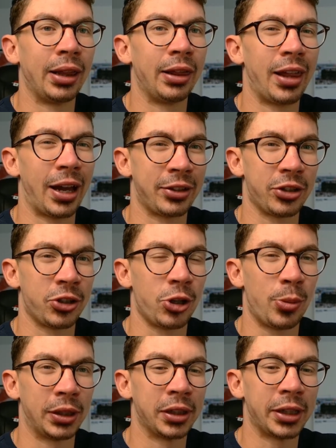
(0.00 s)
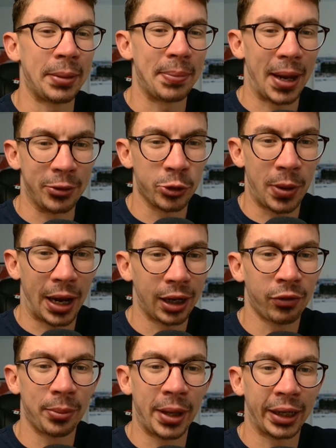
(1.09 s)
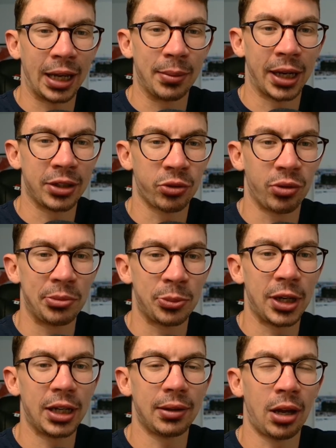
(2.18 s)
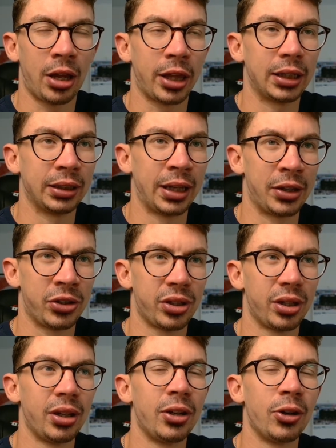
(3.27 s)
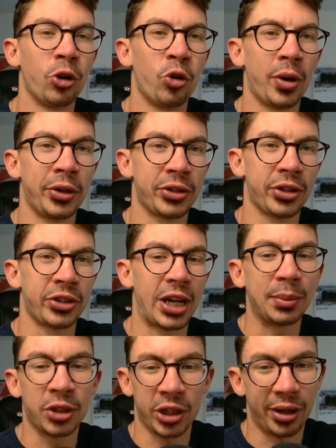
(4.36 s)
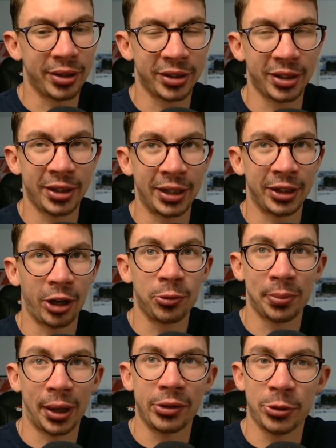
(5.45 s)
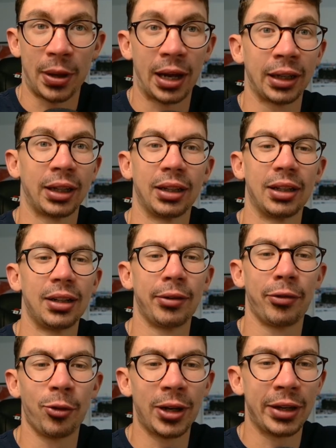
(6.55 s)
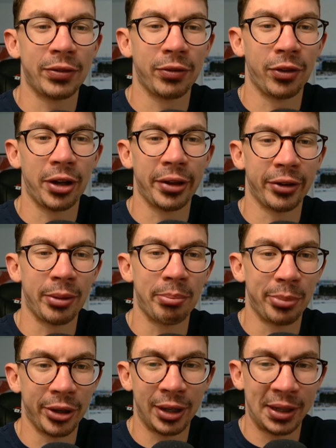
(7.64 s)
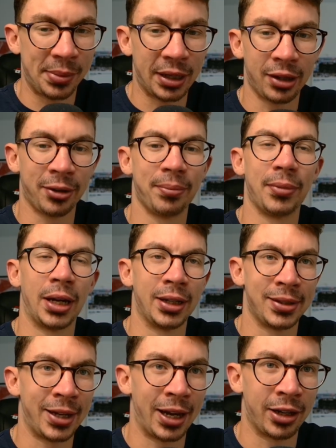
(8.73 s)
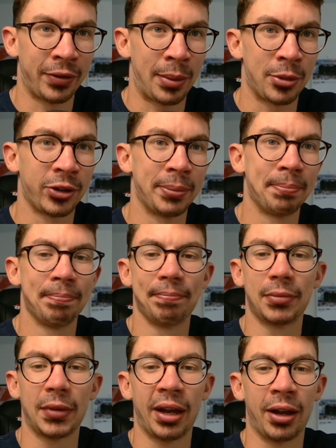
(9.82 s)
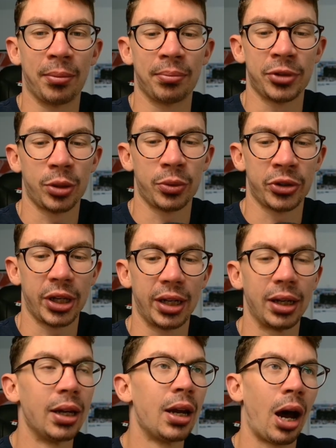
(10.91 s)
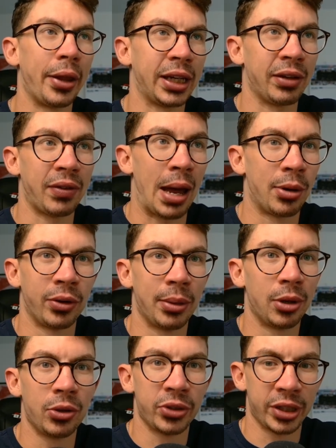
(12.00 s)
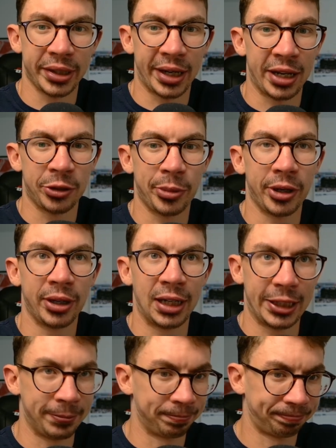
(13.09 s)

that's assuming that they bounce back from that game against Grimsby. I think there's almost the same chance that they don't bounce back, fall even further, and Burnley beat them, and it's the end of Amorim. So we'll see. I think if Amorim loses against Burnley,